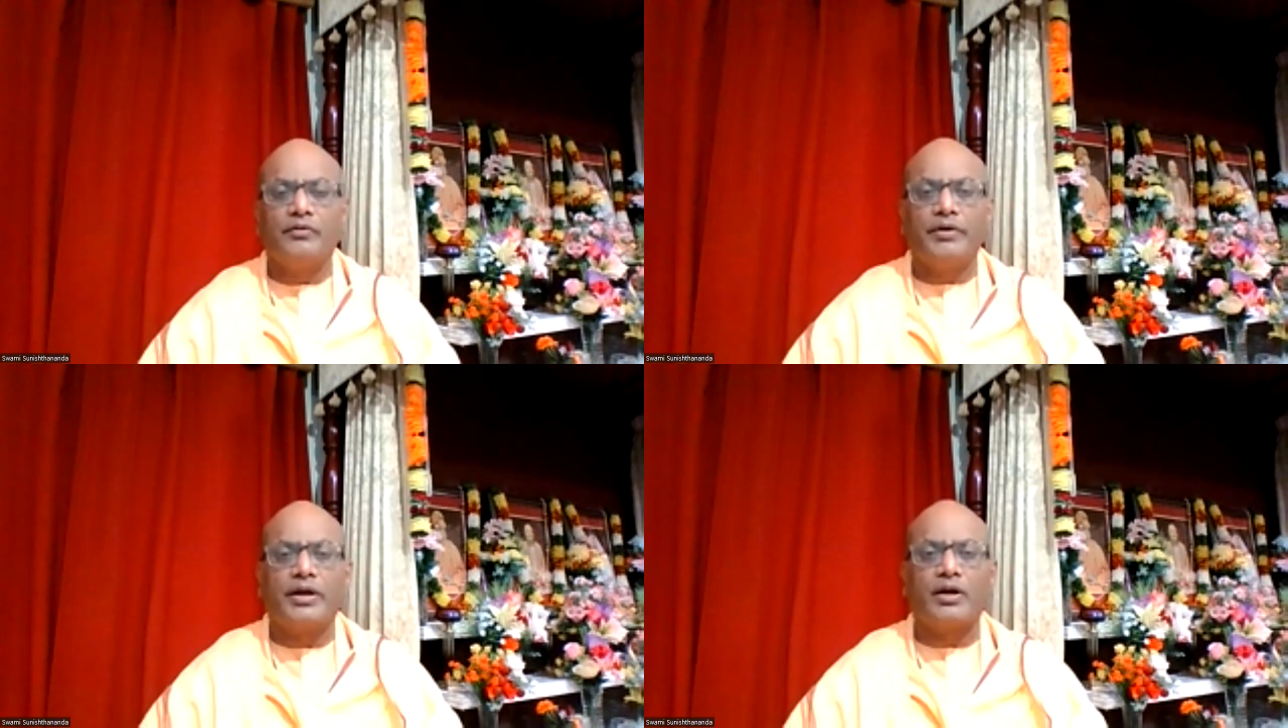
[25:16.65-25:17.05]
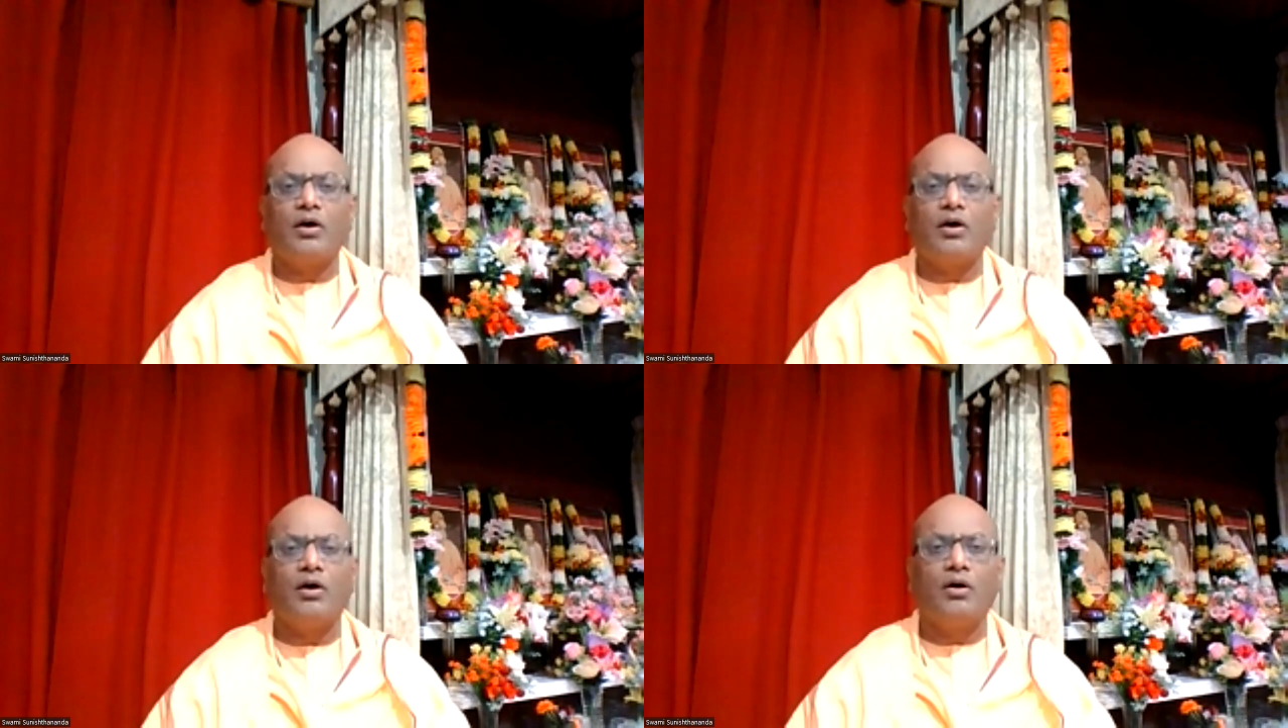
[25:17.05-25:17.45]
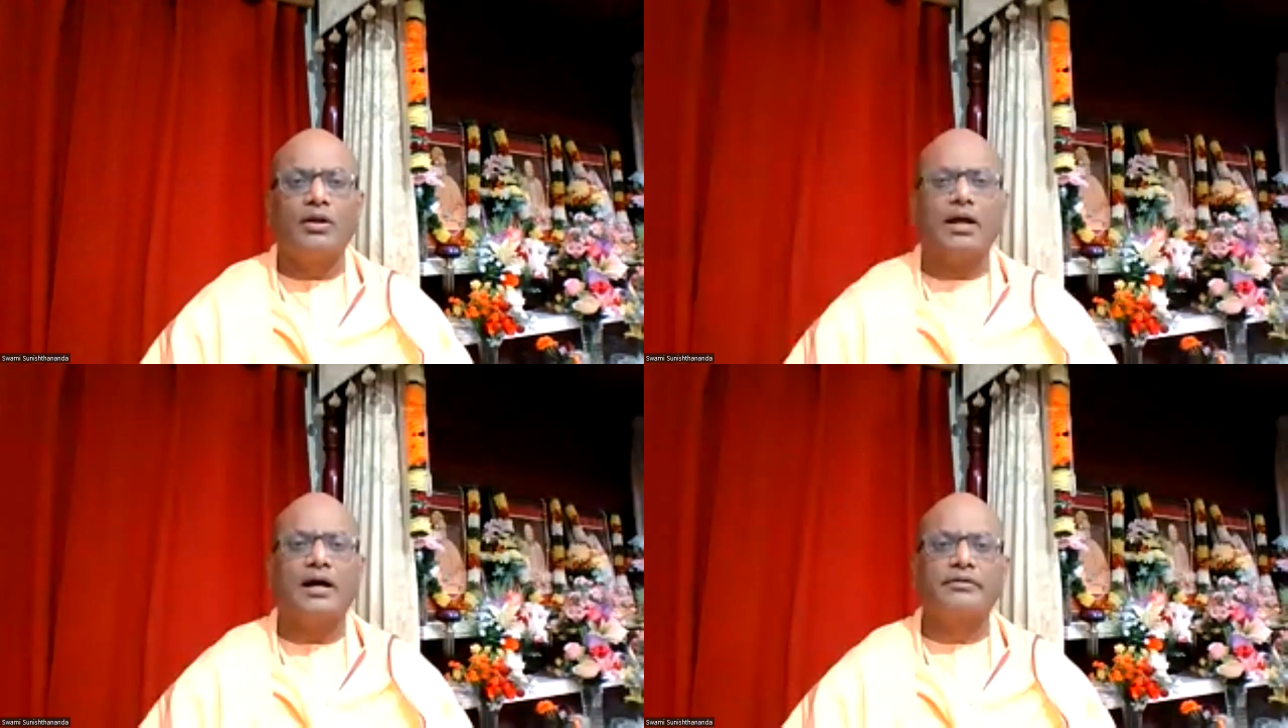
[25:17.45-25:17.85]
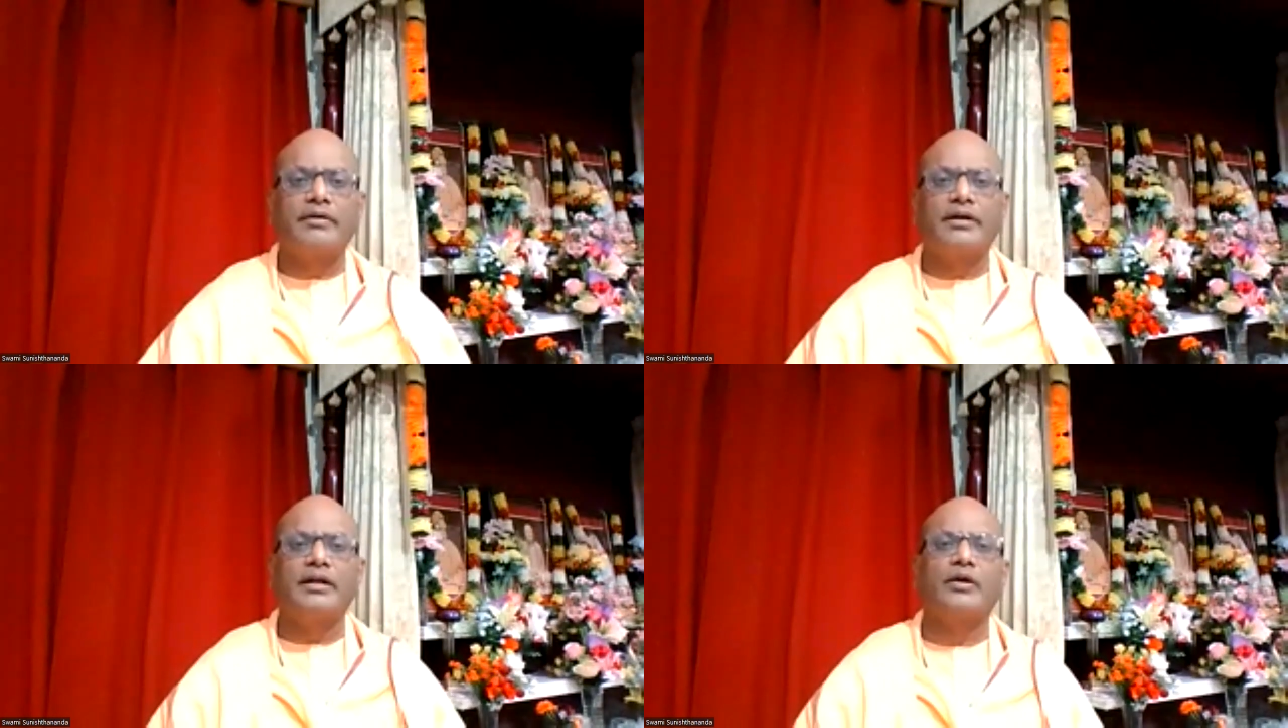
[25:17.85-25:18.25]
where all are
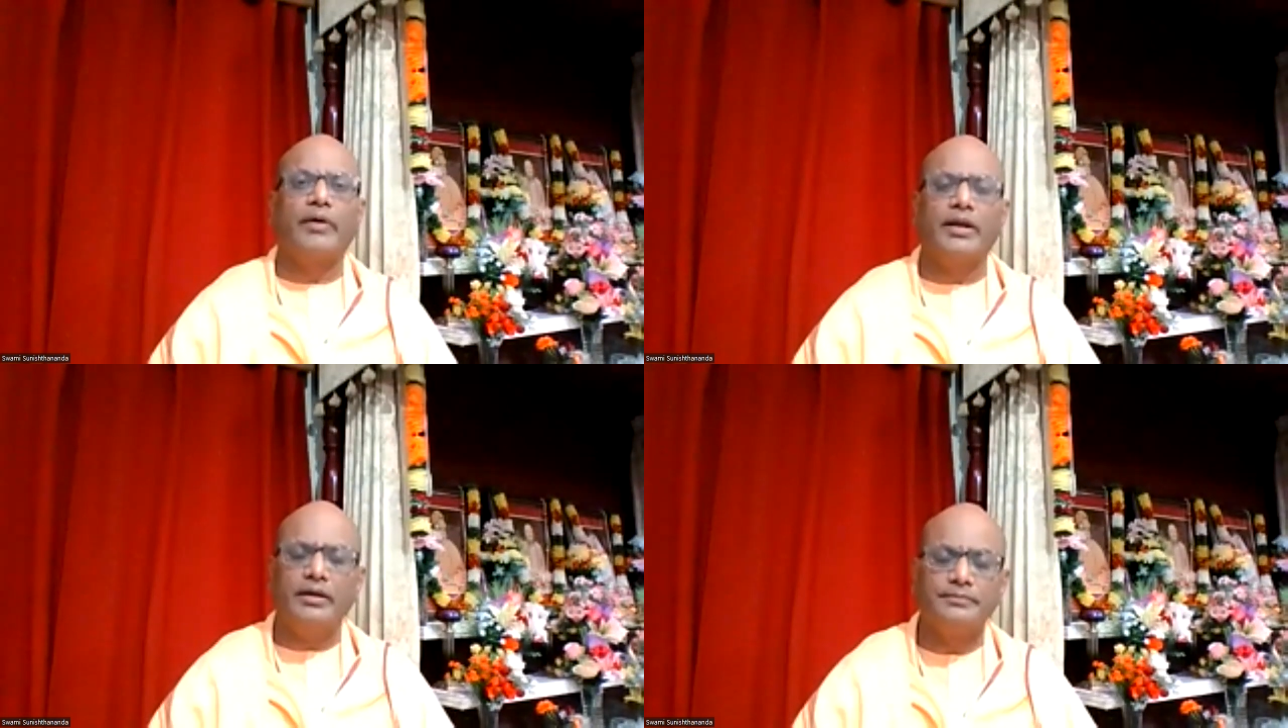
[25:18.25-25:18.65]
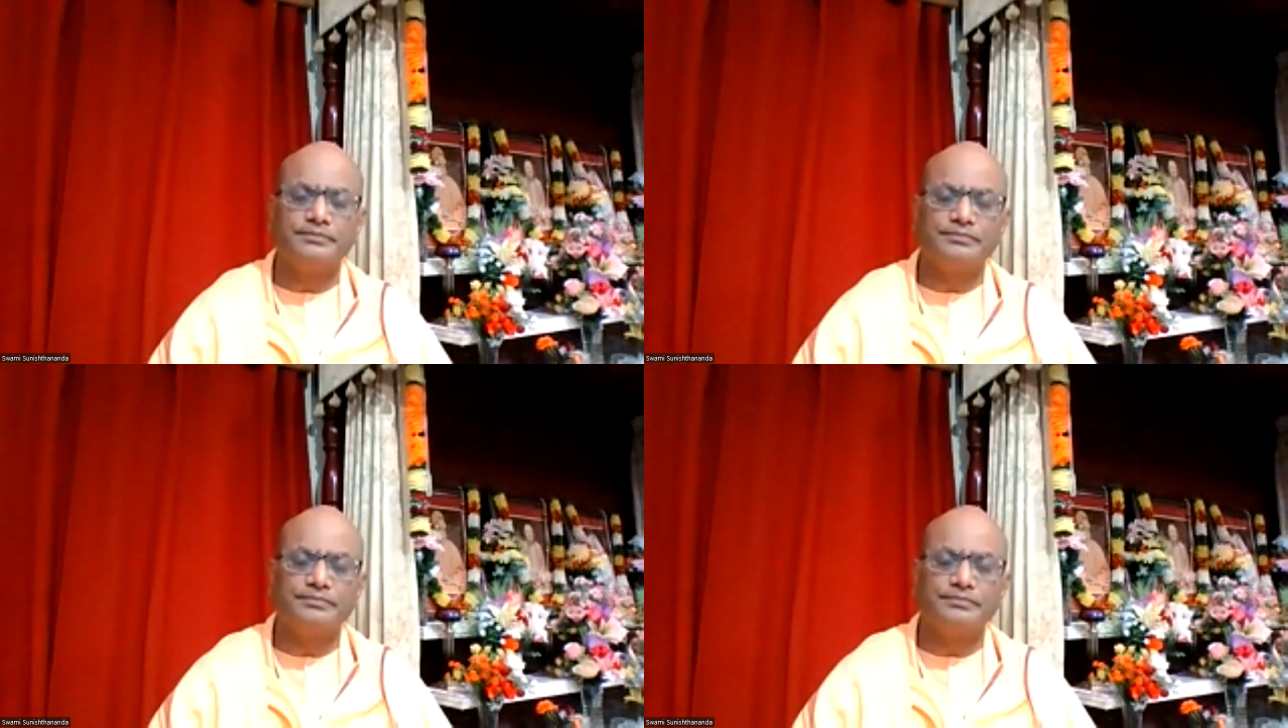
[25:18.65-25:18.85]
treated equally,